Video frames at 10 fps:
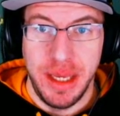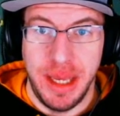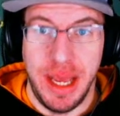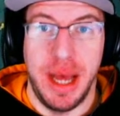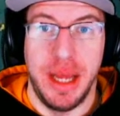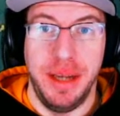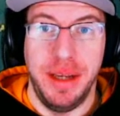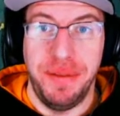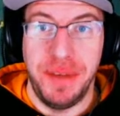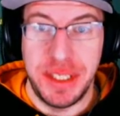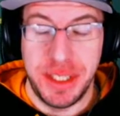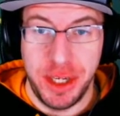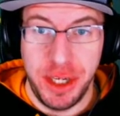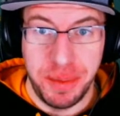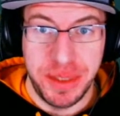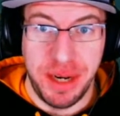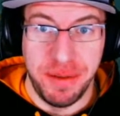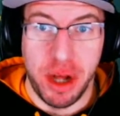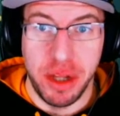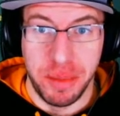Yeah, if it's 30% of
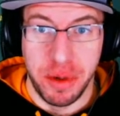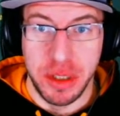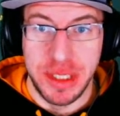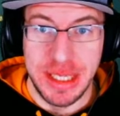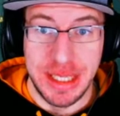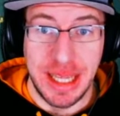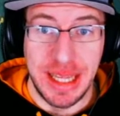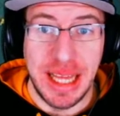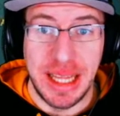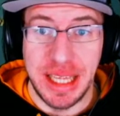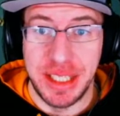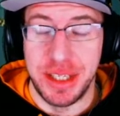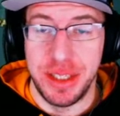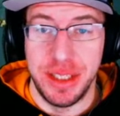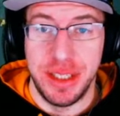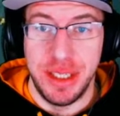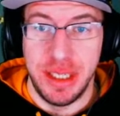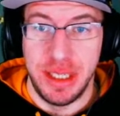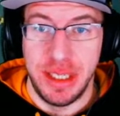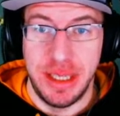all the bonuses, then that's
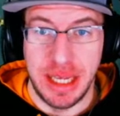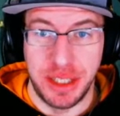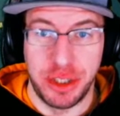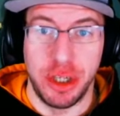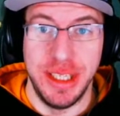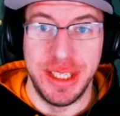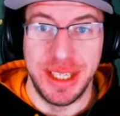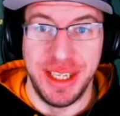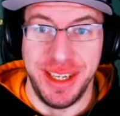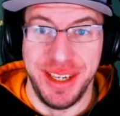crazy.